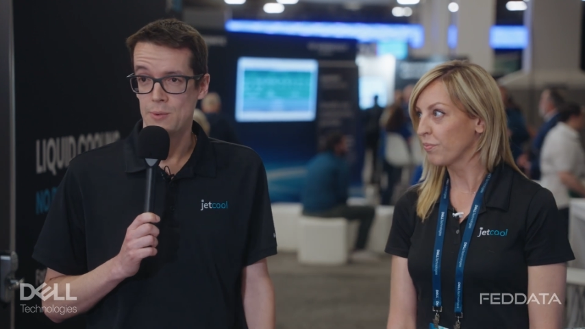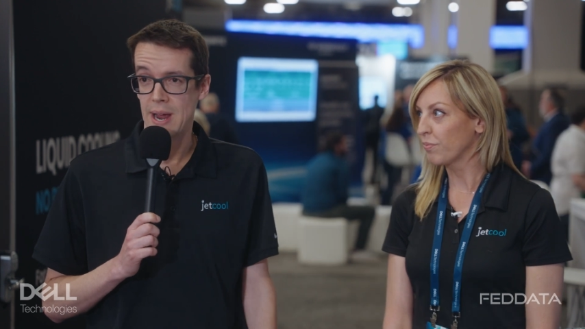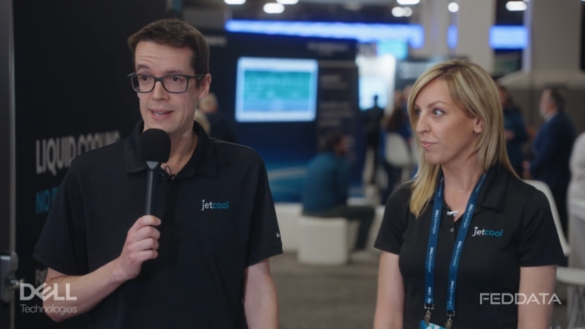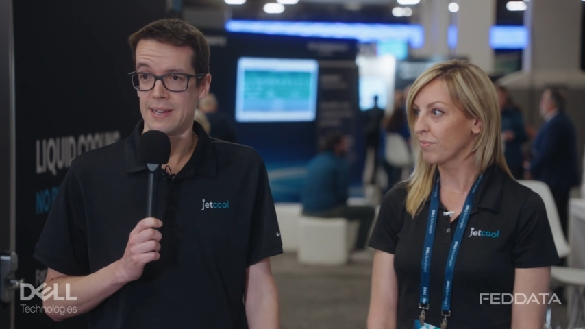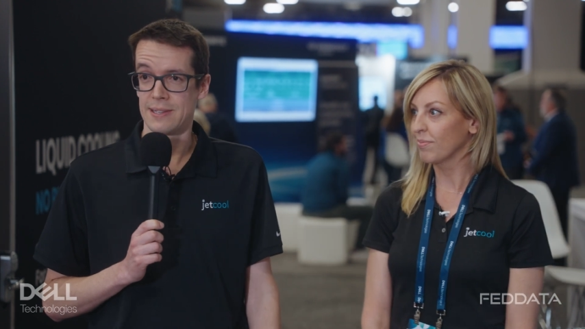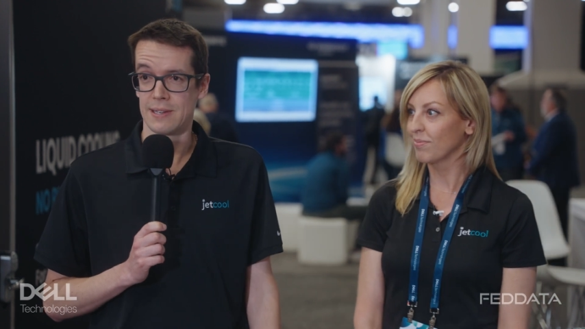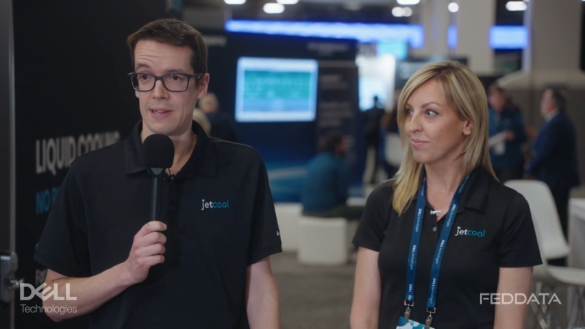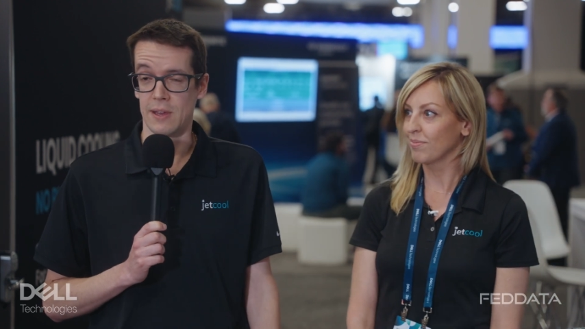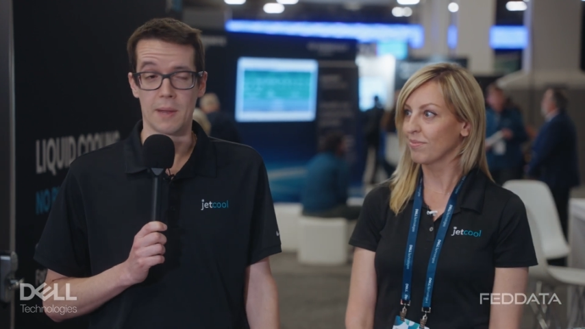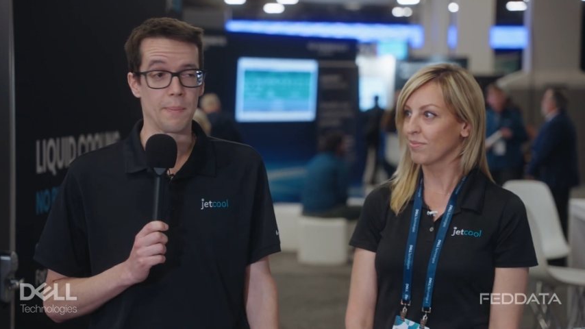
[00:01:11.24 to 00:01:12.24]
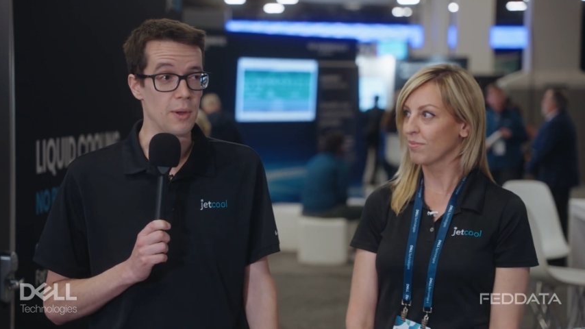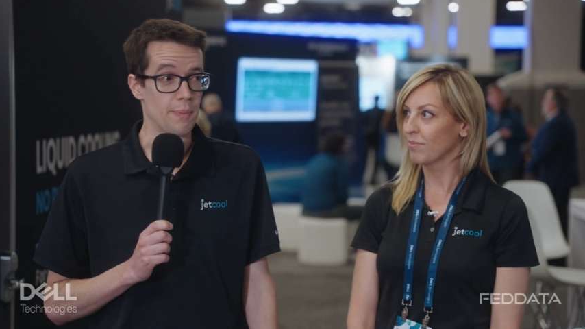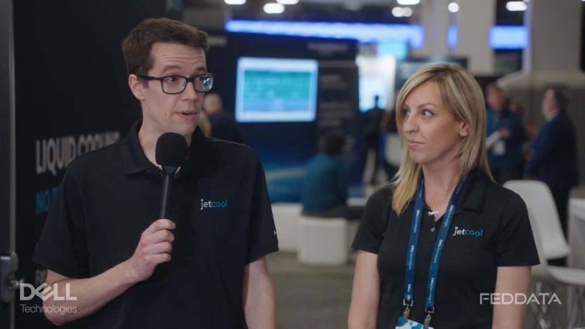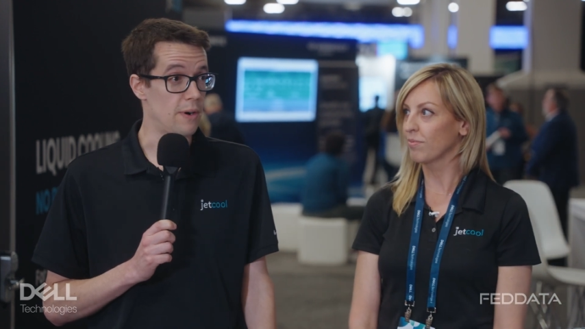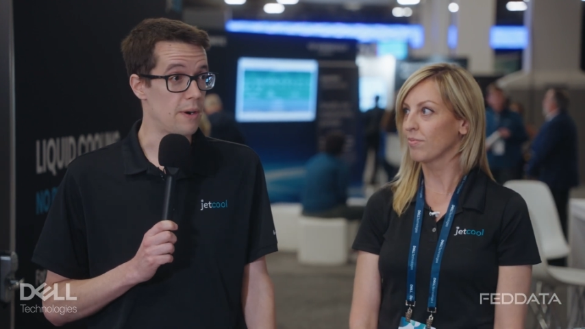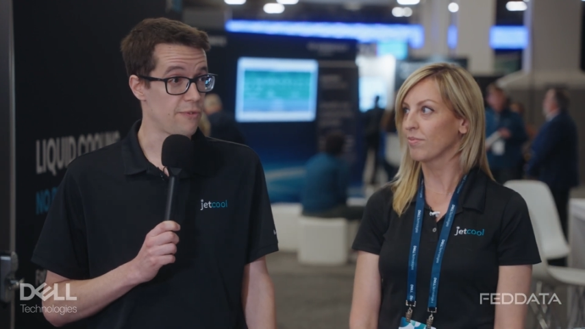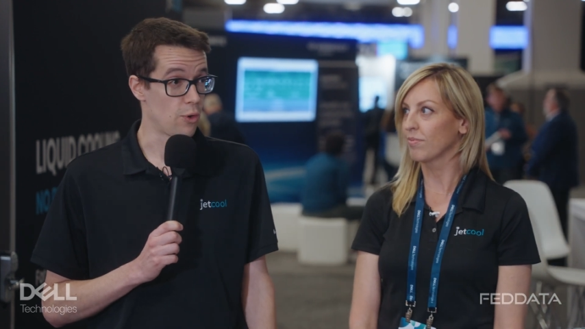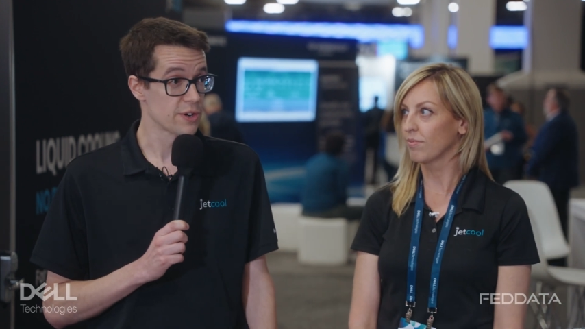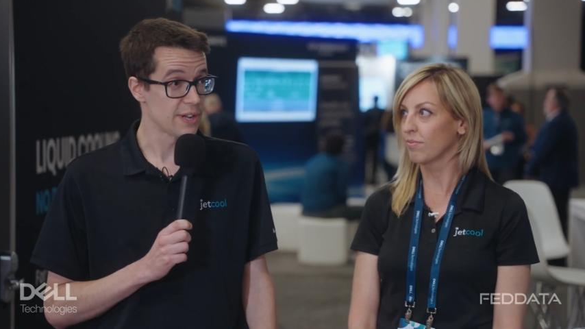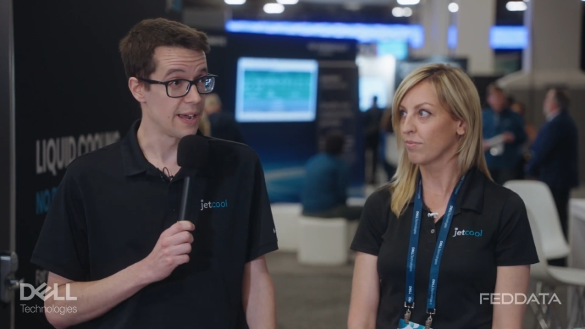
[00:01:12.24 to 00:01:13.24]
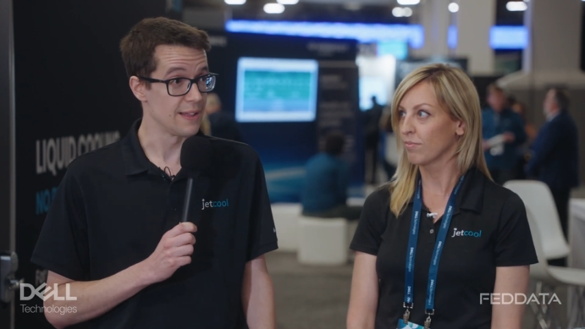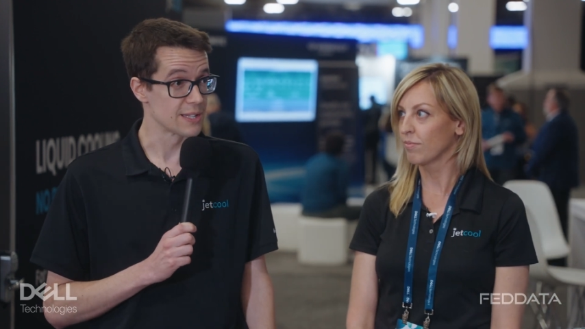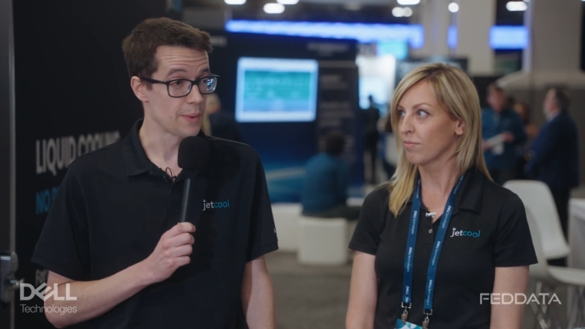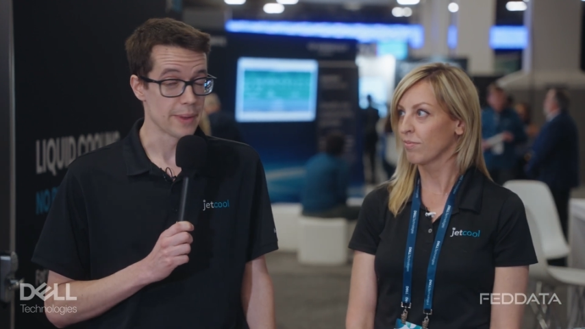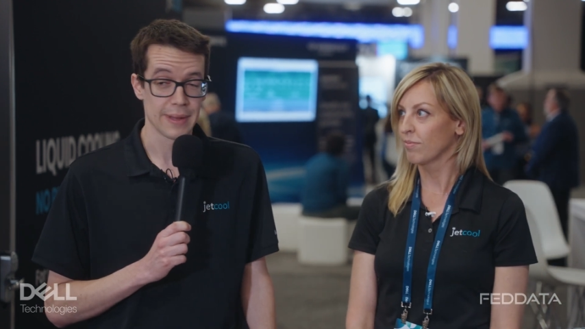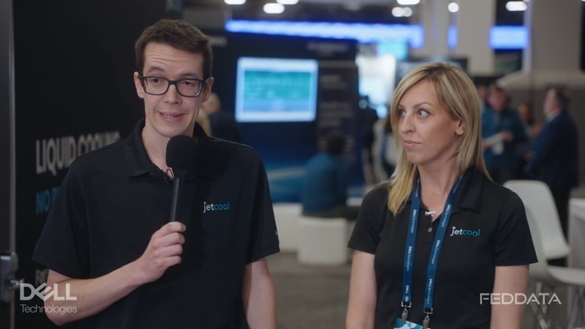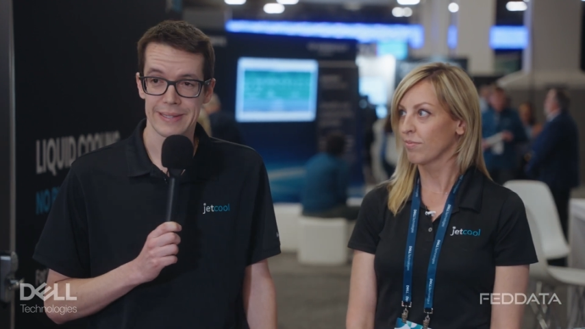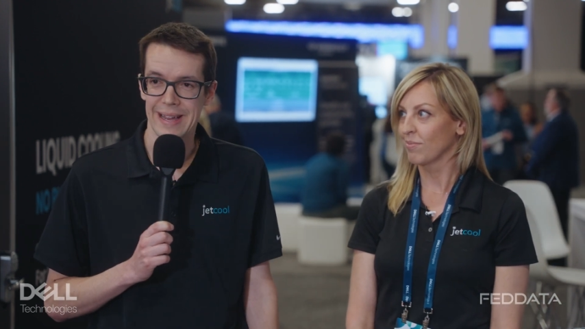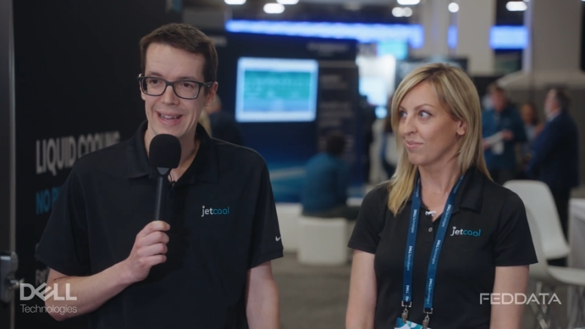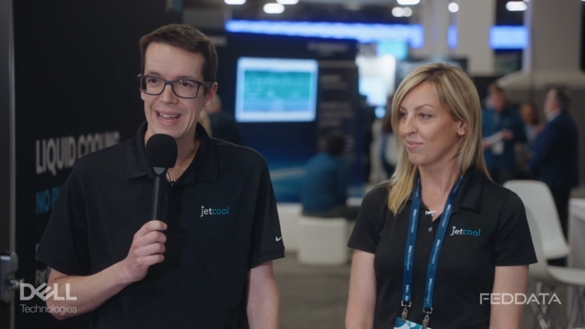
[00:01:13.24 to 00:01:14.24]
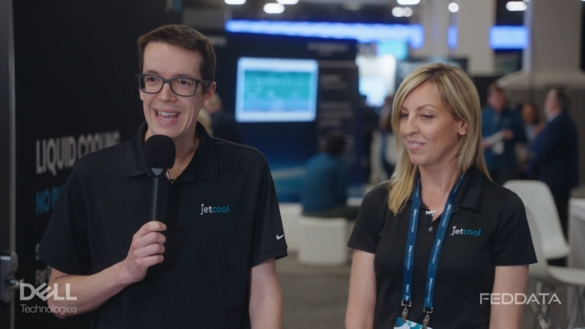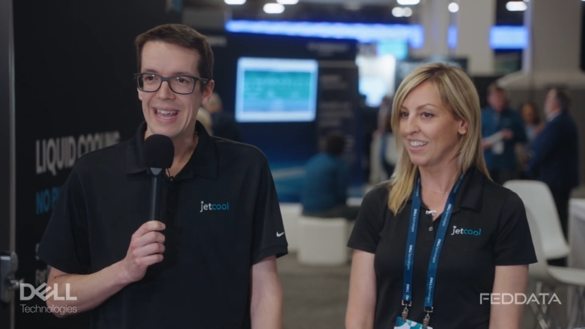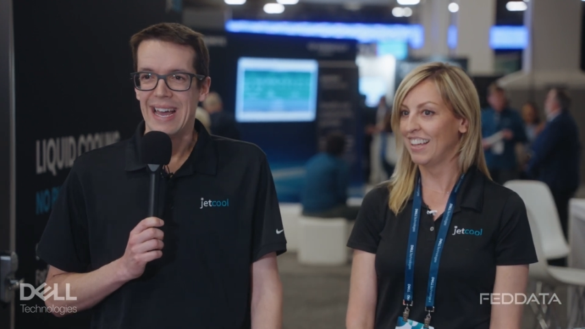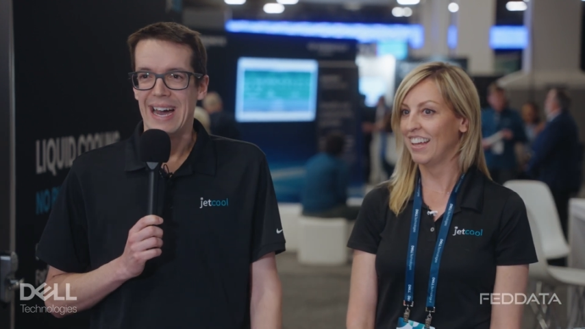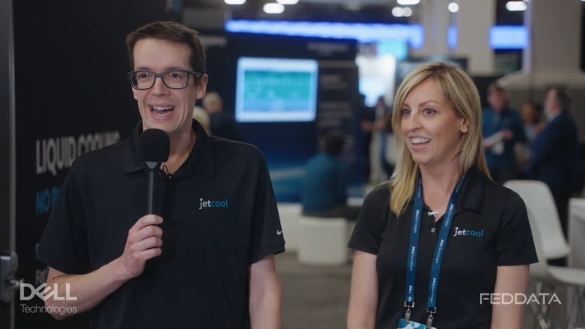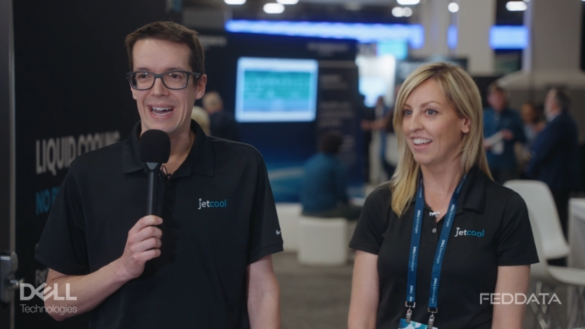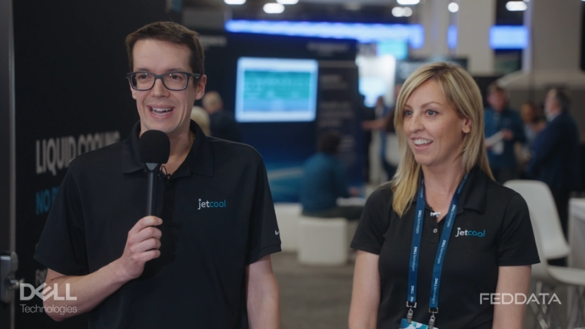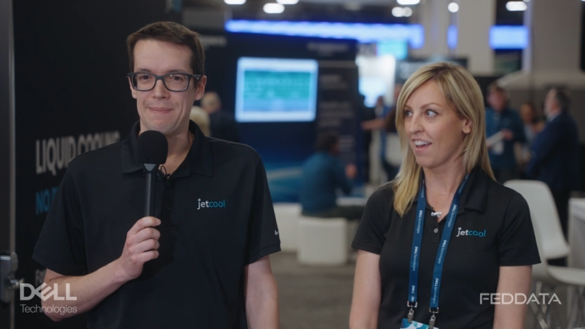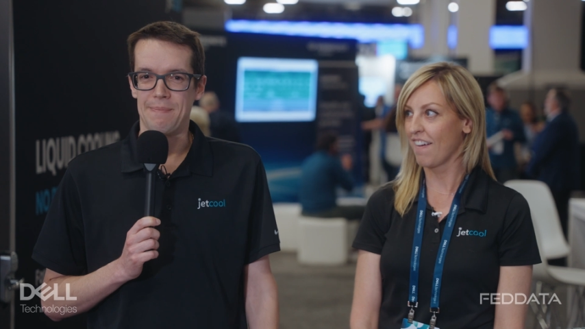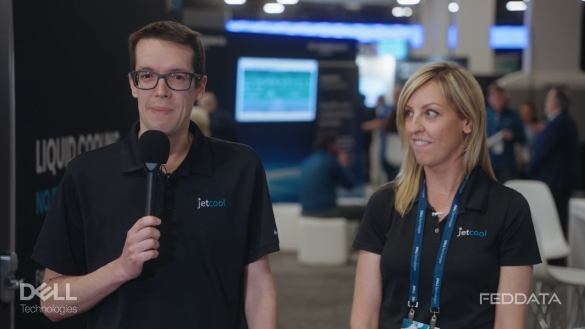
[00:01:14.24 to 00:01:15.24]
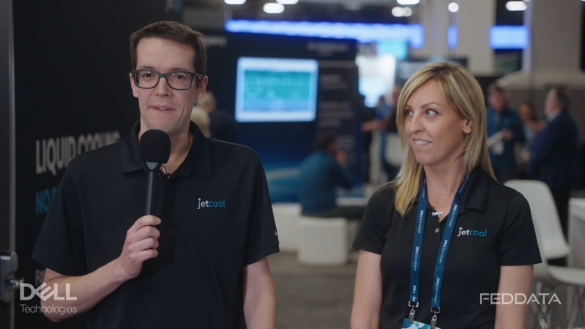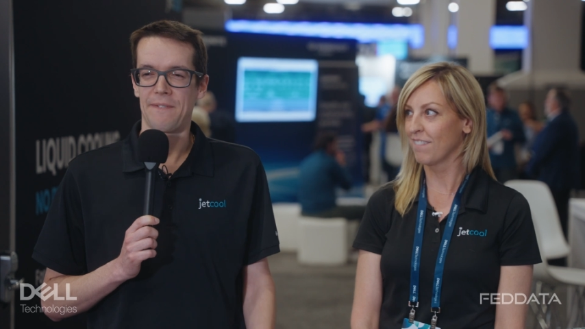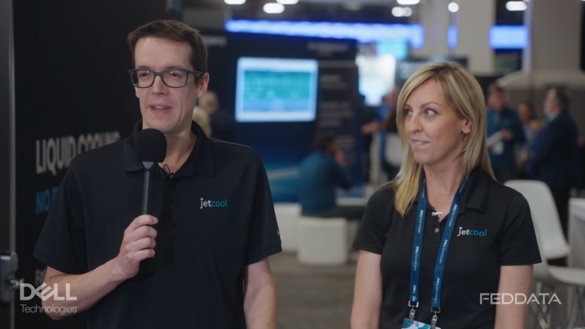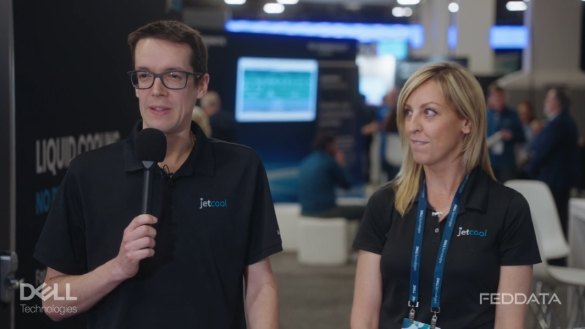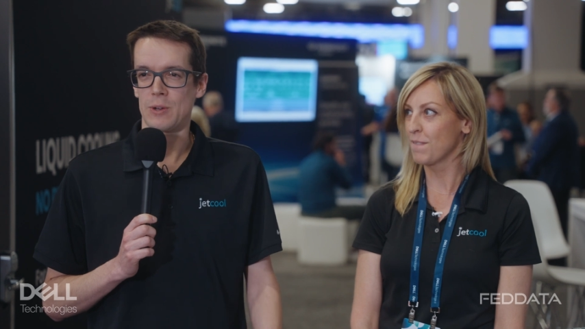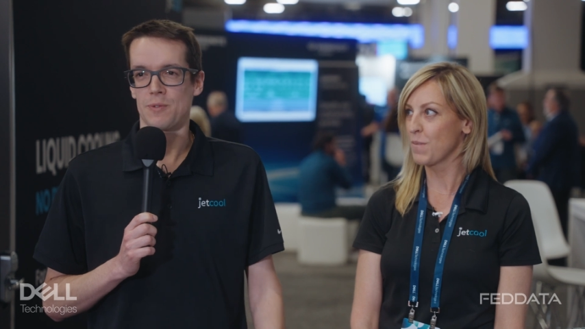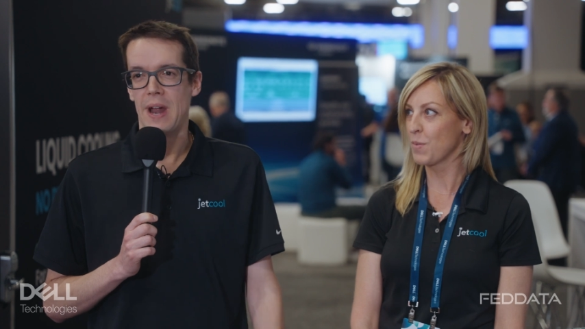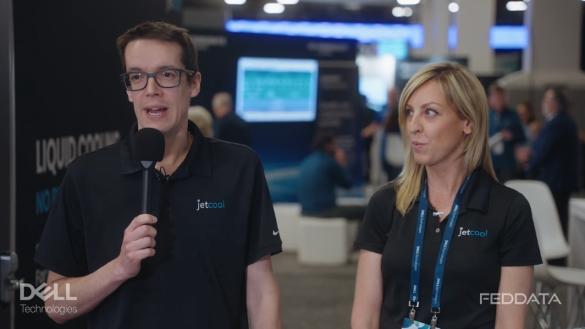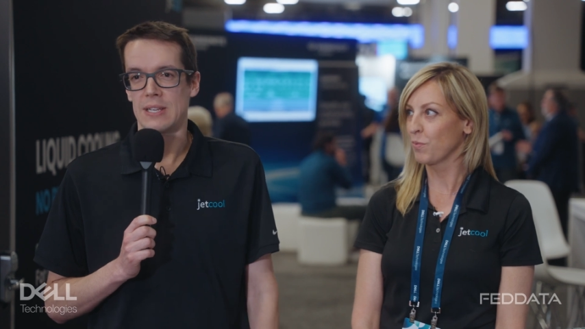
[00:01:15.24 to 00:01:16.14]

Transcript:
Speaker 1: the rack density, the compute per floor tile is what we like to say, uh, by filling those racks.